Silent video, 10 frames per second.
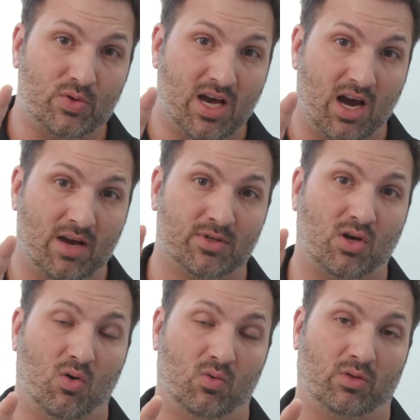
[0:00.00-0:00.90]
times
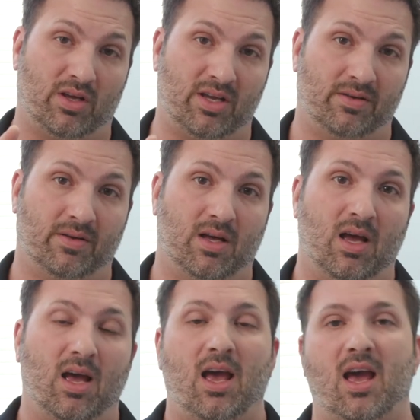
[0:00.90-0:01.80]
only.
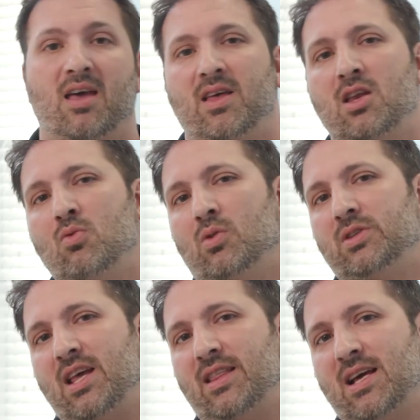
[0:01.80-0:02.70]
And then you will take